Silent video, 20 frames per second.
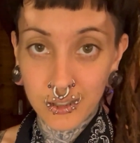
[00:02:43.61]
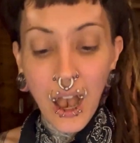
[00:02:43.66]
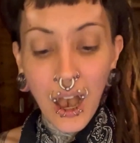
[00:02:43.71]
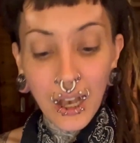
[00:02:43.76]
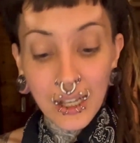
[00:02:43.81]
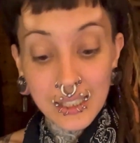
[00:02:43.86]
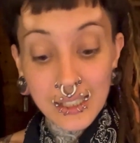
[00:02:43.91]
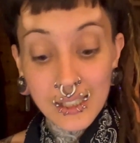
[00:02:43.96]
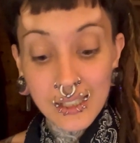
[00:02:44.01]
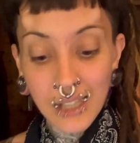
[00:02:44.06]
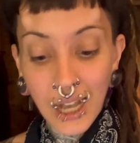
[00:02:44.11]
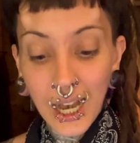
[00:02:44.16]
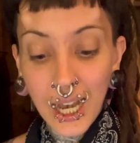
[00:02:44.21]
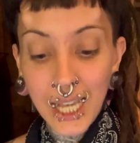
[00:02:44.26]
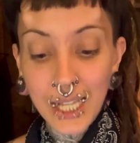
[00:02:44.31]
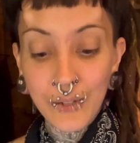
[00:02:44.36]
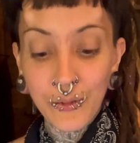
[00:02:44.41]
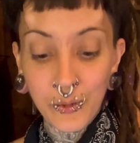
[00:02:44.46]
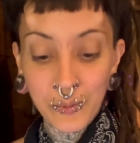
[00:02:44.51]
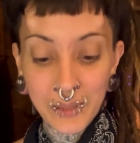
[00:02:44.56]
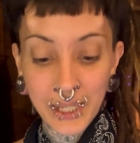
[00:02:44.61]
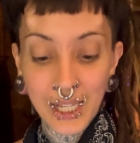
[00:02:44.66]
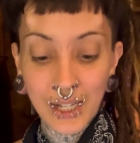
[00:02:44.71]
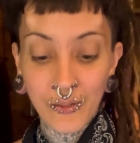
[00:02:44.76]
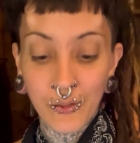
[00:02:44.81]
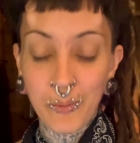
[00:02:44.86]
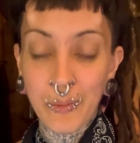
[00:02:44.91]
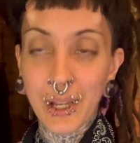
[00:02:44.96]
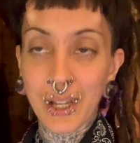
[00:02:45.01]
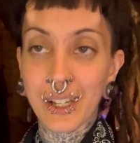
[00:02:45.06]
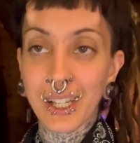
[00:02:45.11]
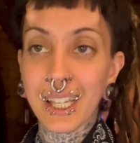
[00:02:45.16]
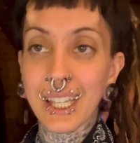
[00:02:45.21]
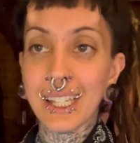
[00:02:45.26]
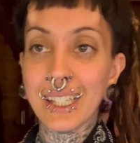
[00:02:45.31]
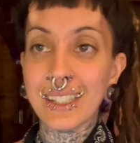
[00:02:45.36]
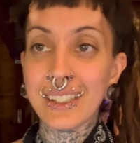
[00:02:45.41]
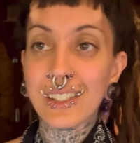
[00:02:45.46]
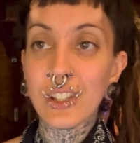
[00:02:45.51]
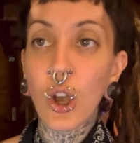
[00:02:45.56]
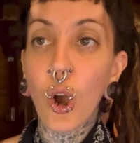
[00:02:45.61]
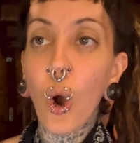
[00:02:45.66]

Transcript: Aside from Native Americans,